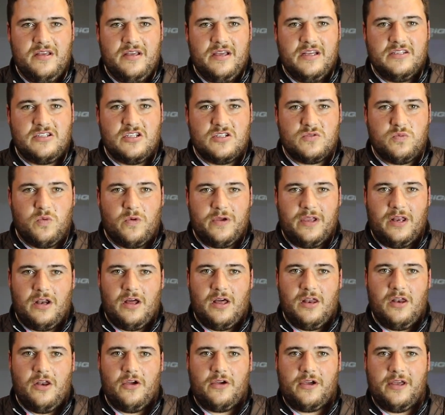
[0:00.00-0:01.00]
It's just what you
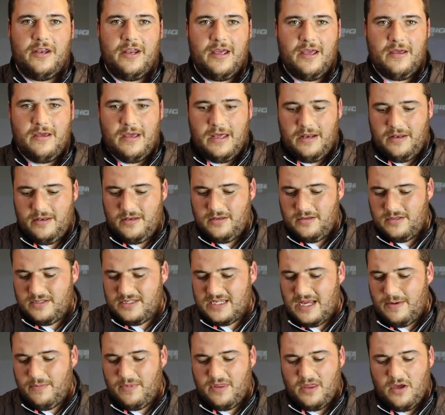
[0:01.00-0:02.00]
like looking at, and
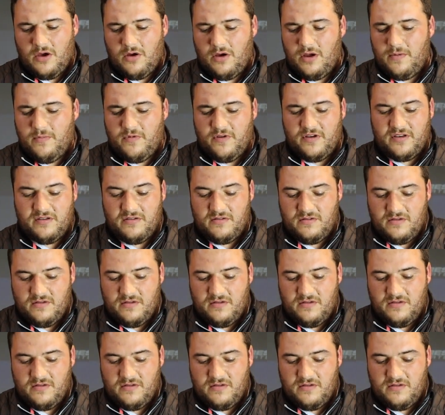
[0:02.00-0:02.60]
same with the hybrid.